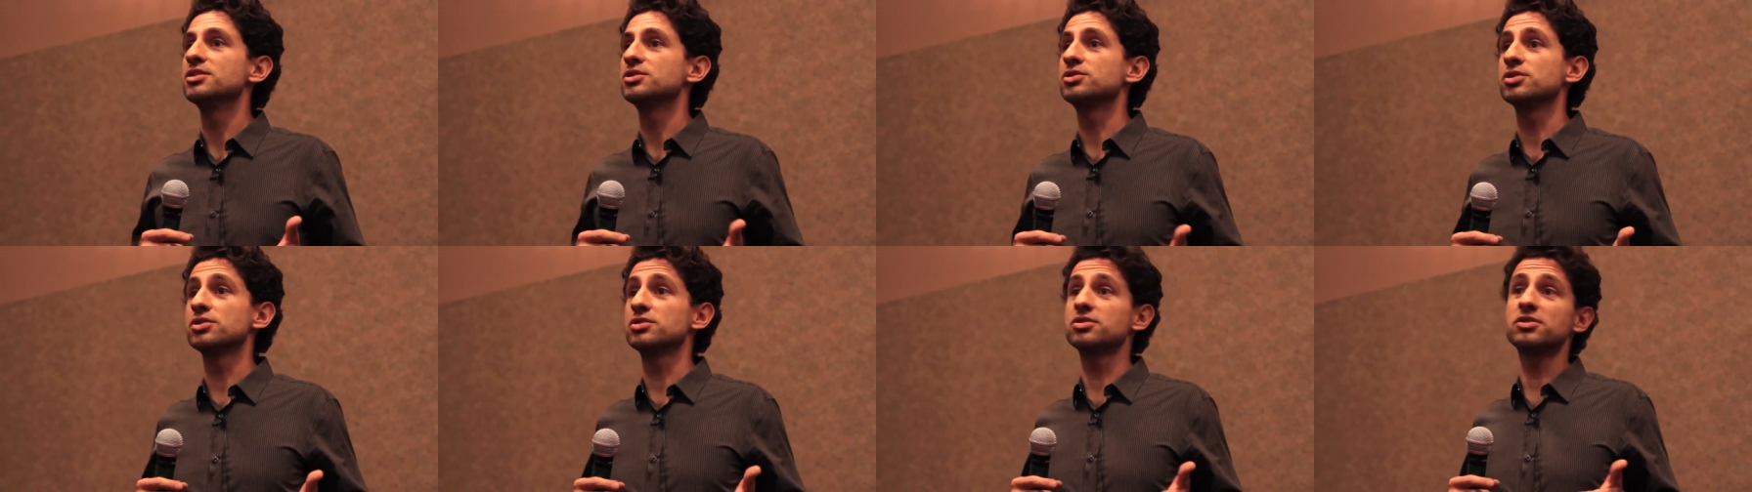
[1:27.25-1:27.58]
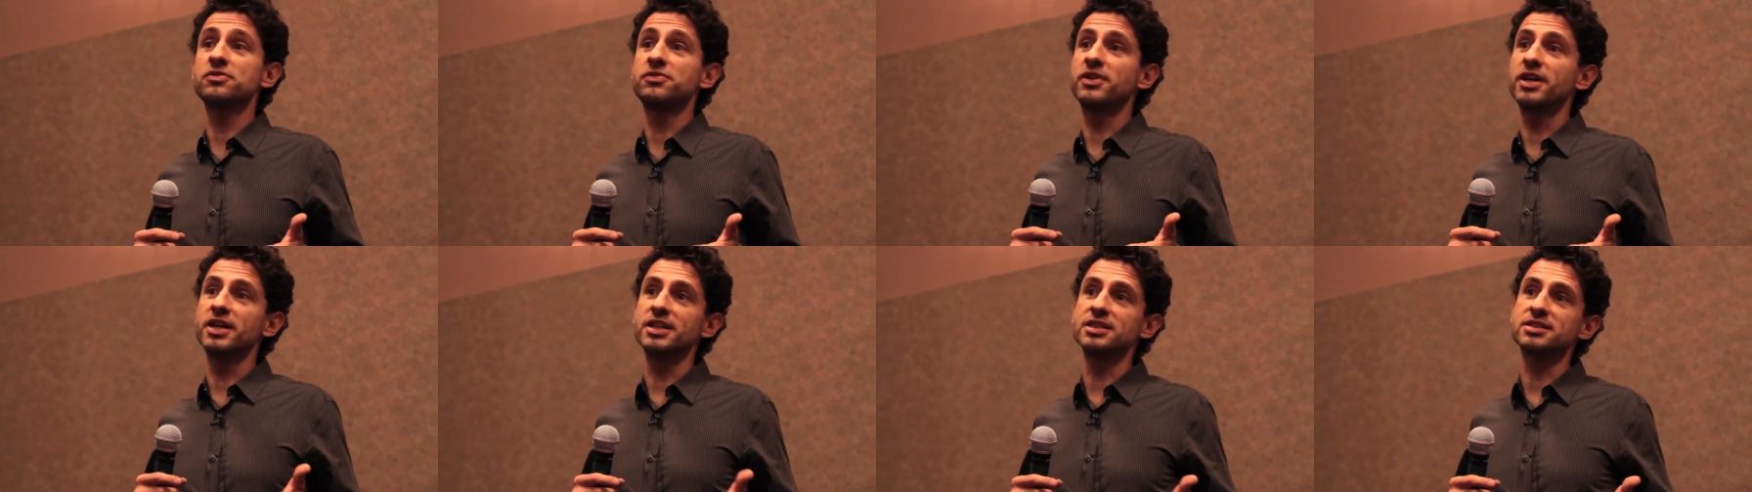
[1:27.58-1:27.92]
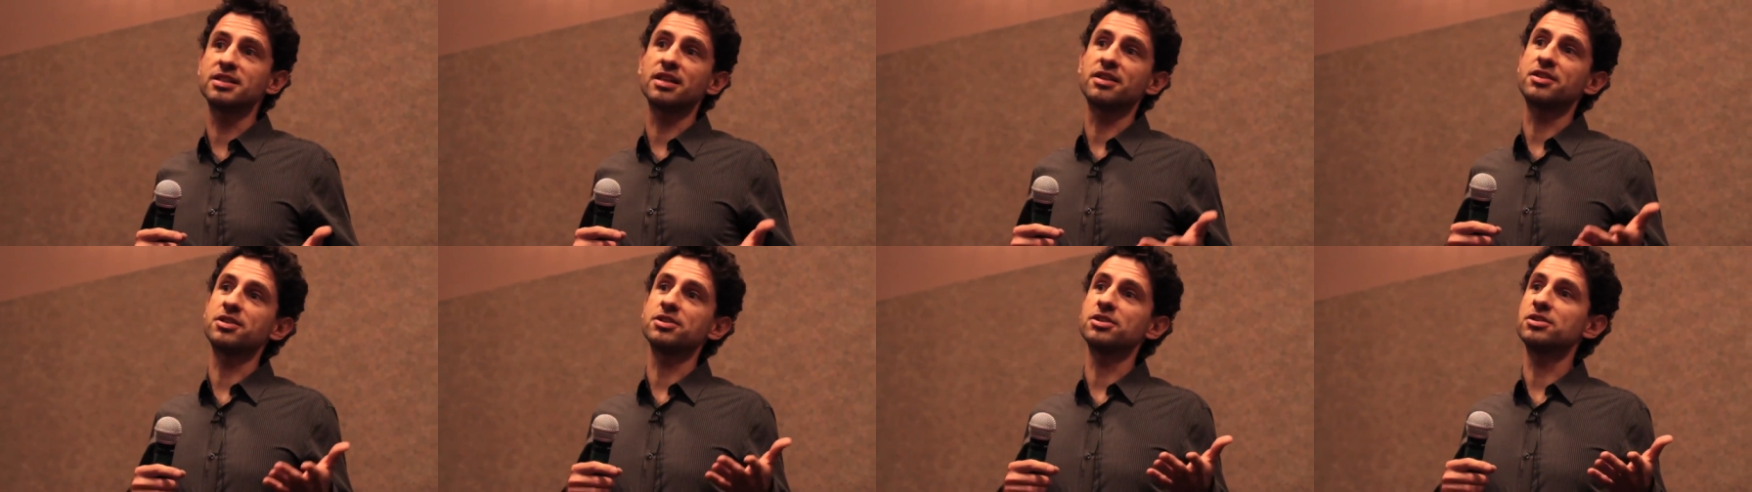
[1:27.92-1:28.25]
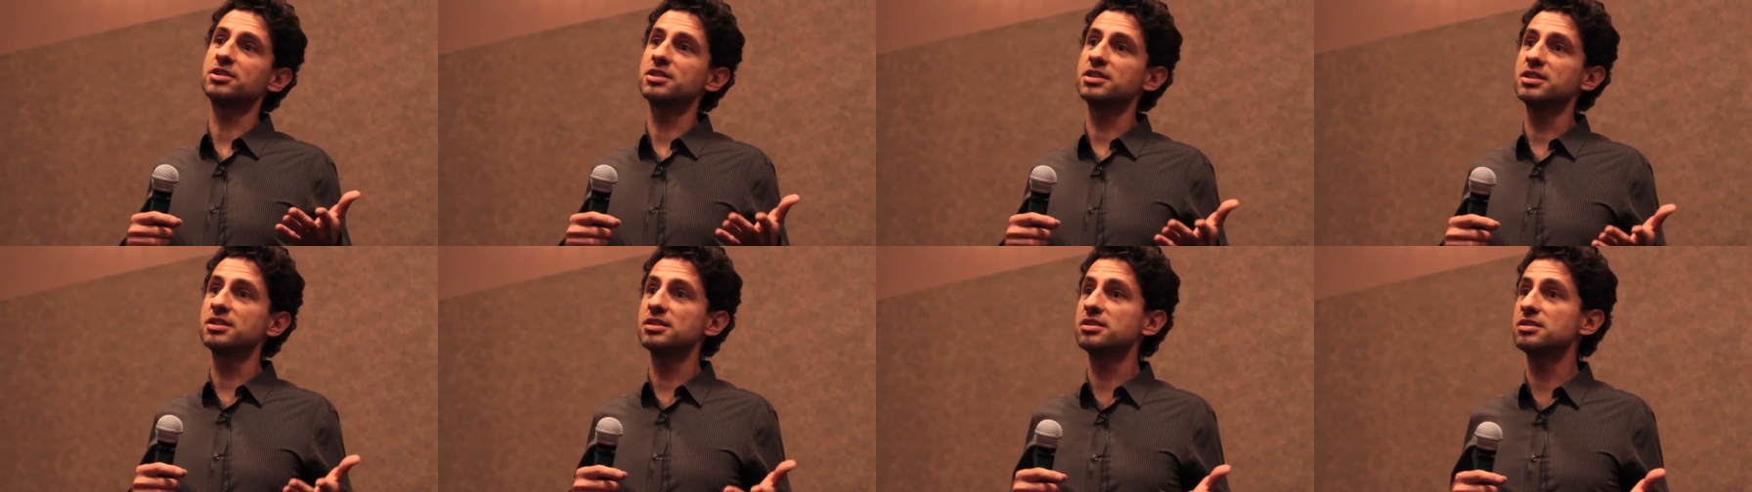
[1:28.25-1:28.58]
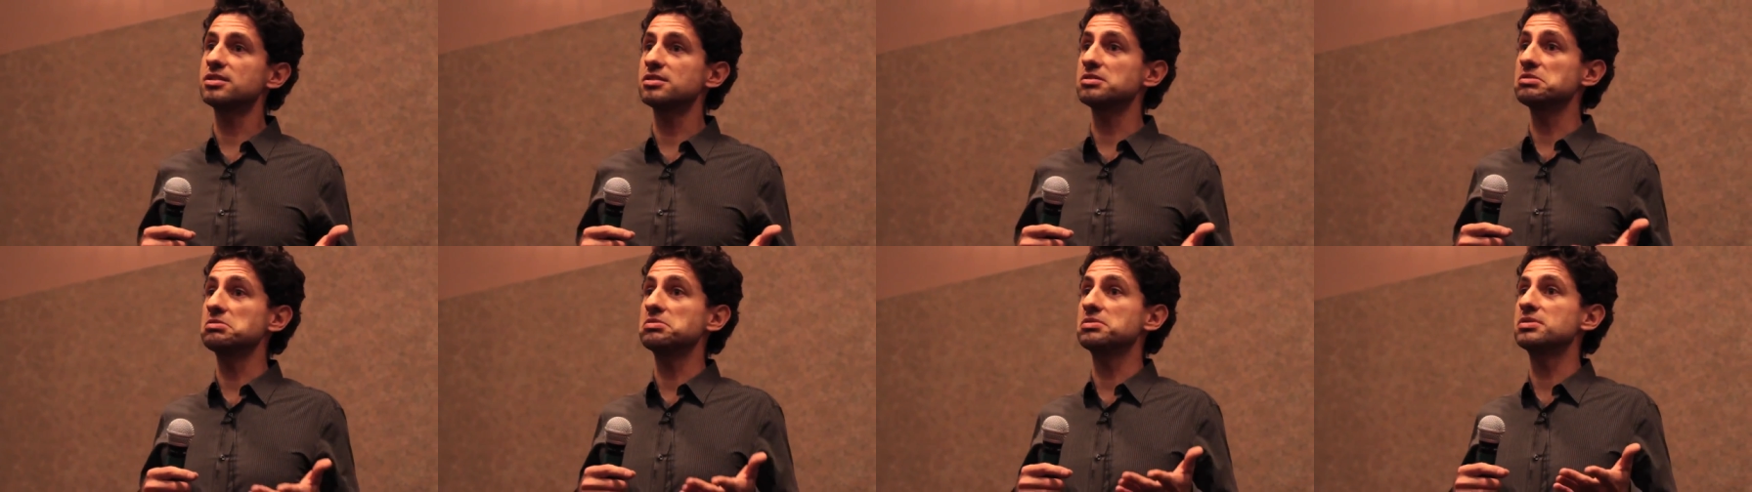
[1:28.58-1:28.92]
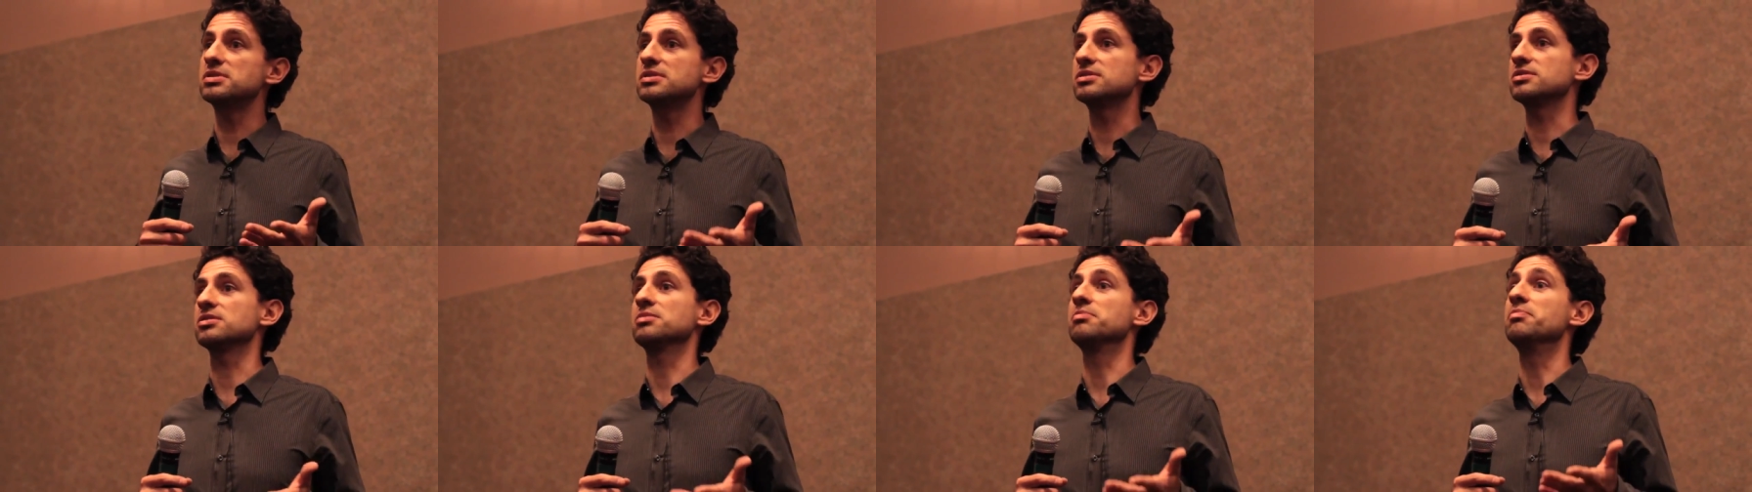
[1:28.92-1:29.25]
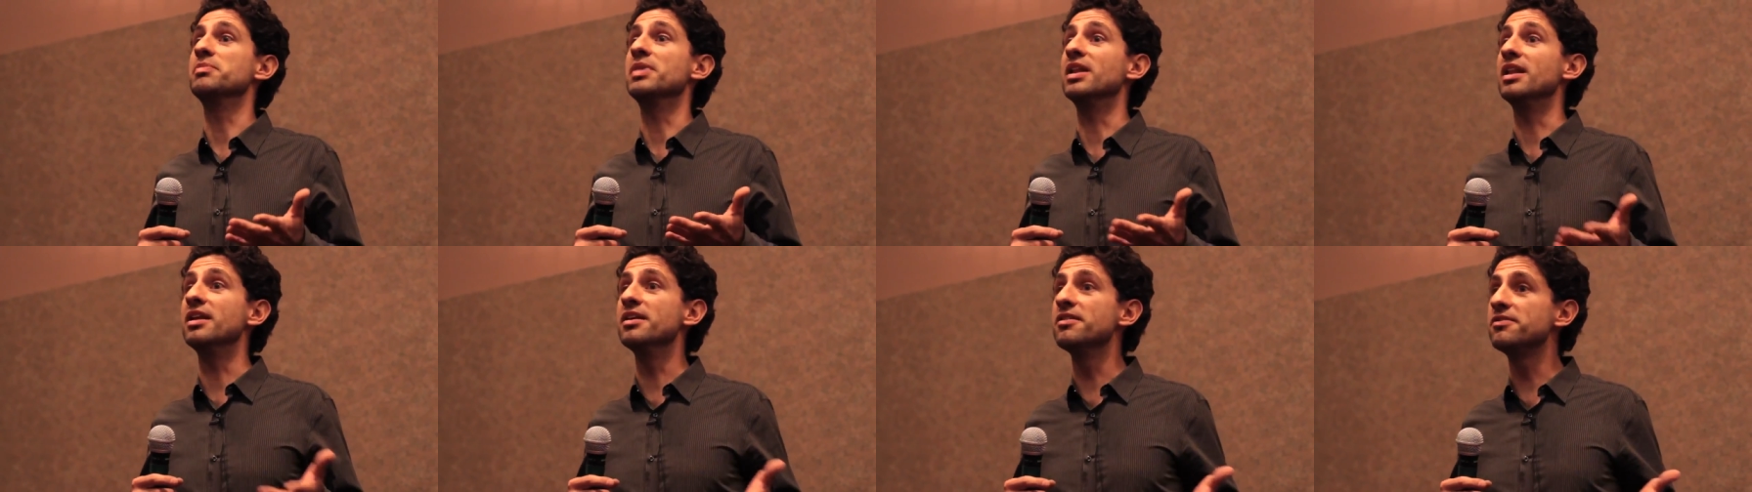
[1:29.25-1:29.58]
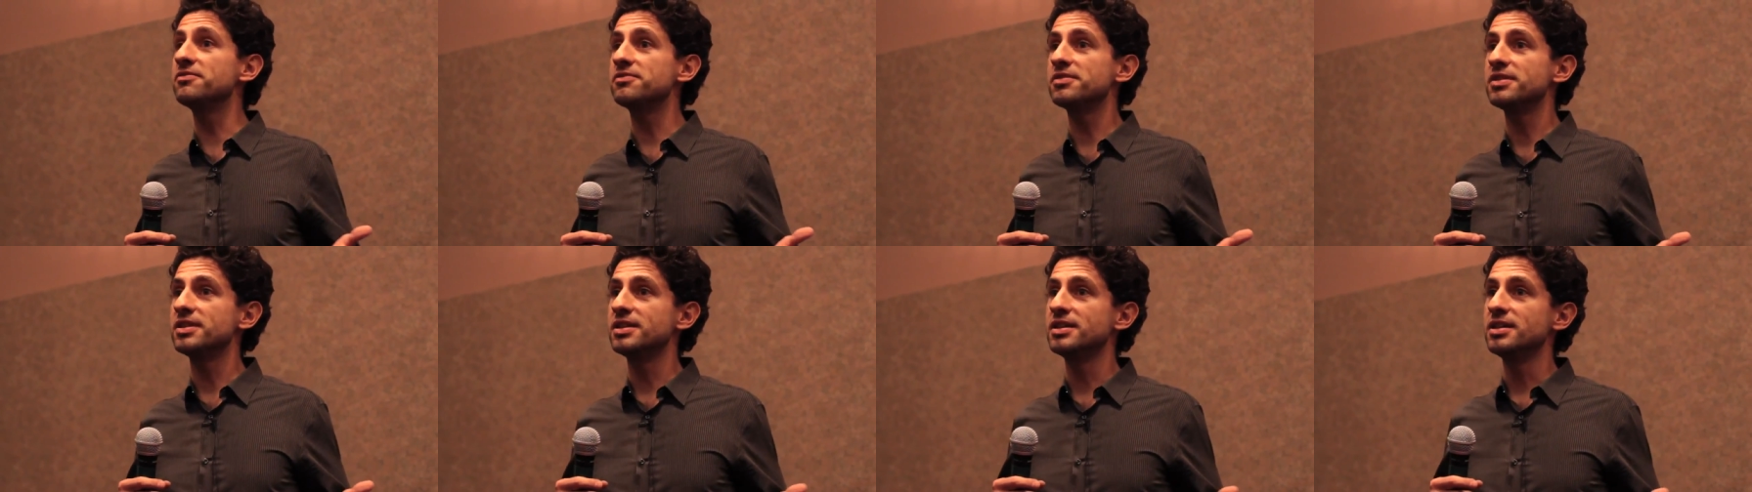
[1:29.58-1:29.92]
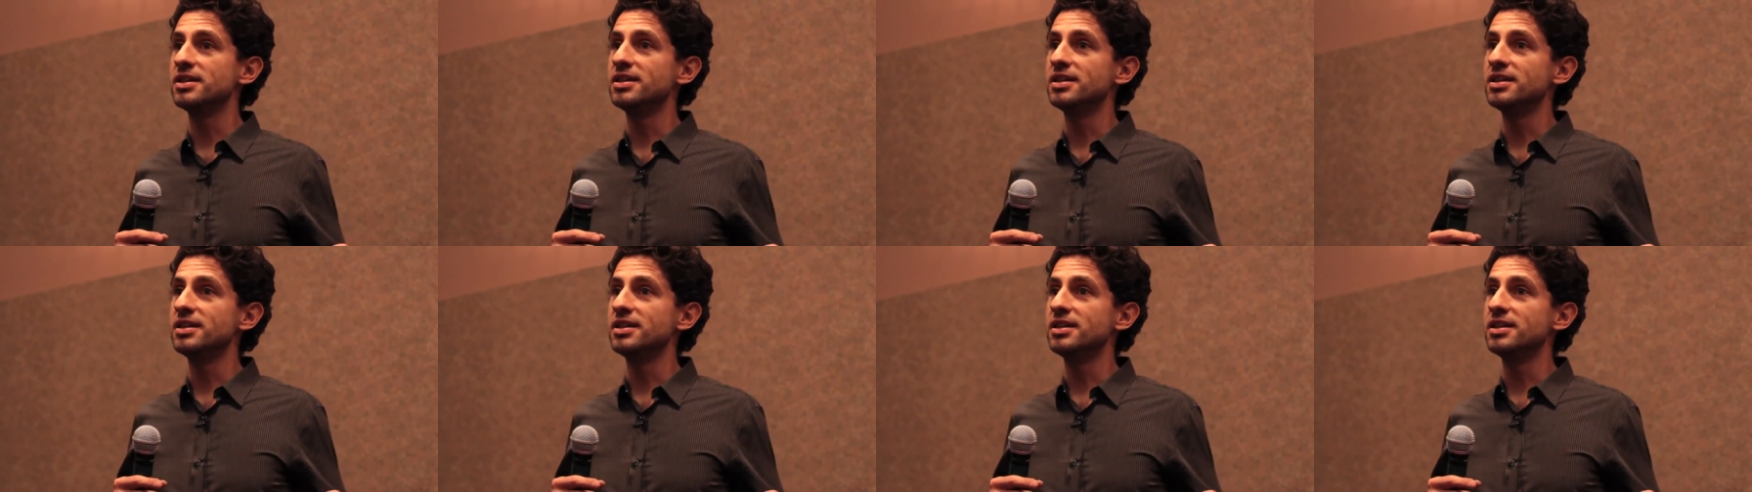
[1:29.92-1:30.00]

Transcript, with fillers: So far it's a theory, there's a belief.